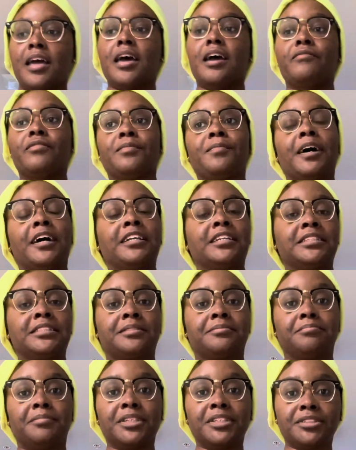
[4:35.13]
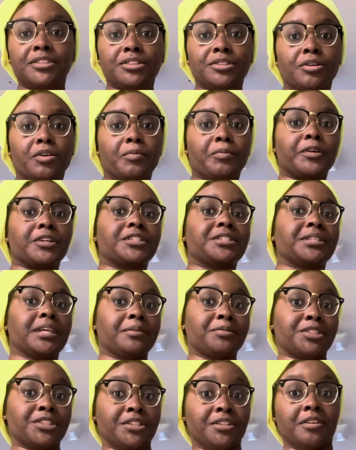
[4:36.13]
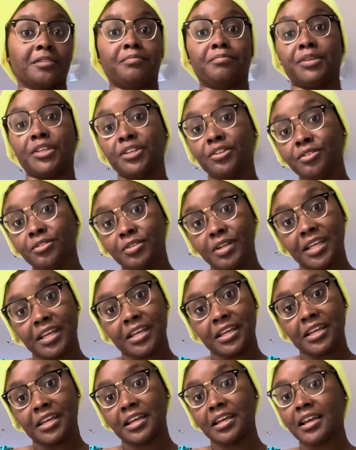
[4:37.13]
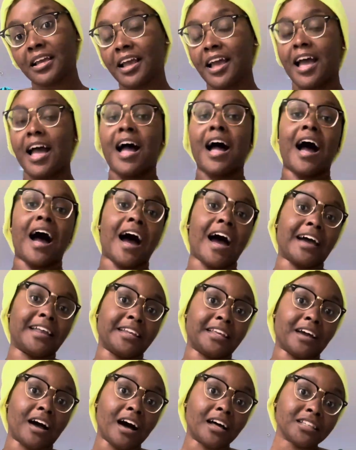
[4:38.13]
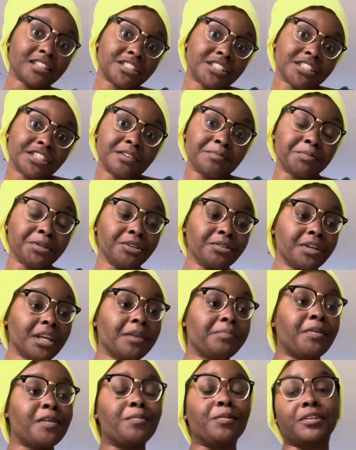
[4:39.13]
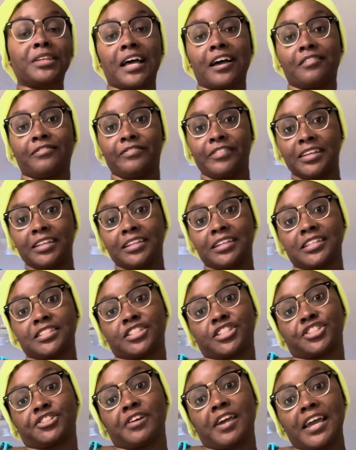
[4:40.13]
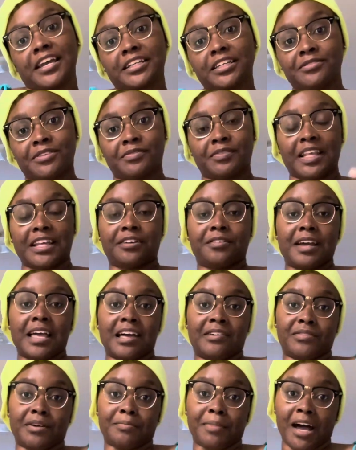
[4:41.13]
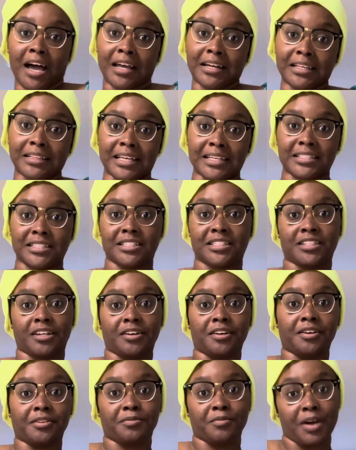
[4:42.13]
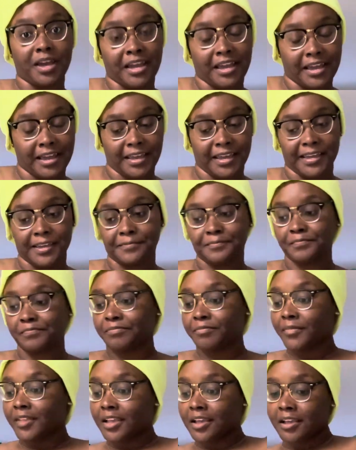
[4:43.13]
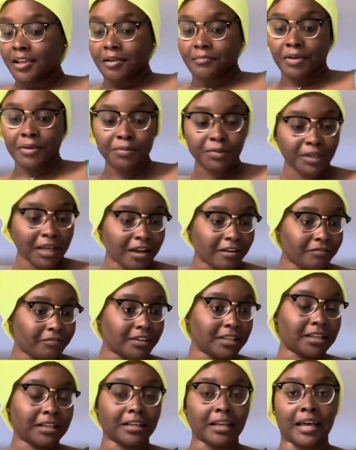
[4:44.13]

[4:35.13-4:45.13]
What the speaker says: everybody's mental perception of beauty, ideology of beauty, people not feeling as attractive if they don't have a body that's a certain way, people not feeling